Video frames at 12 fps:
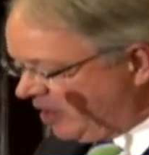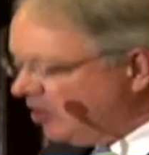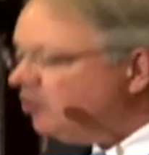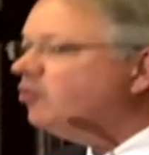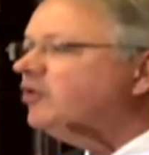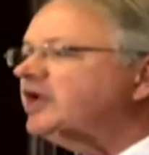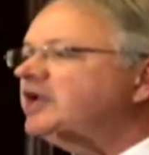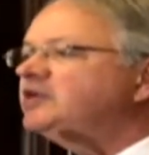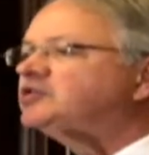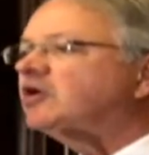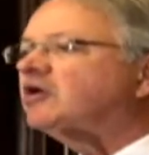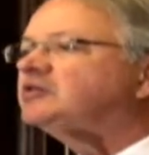We
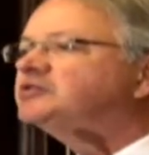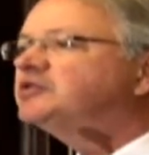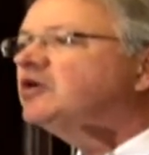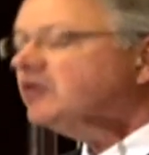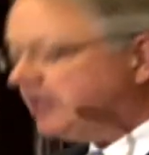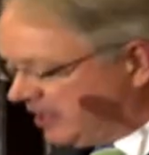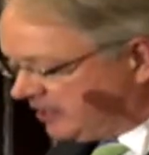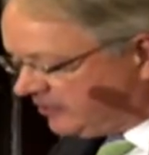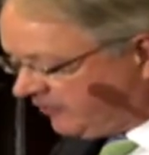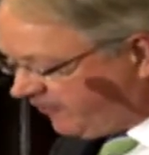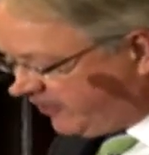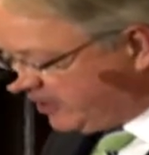Charlestonians
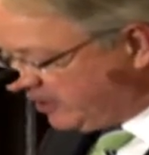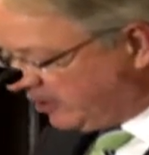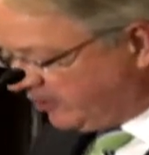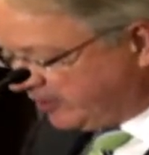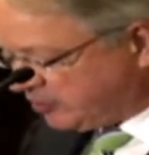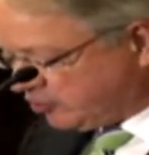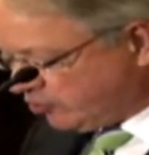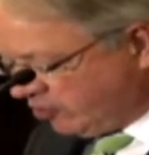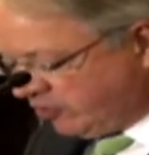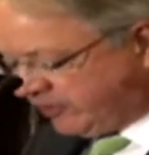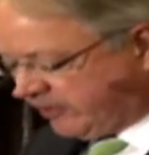feel the truth of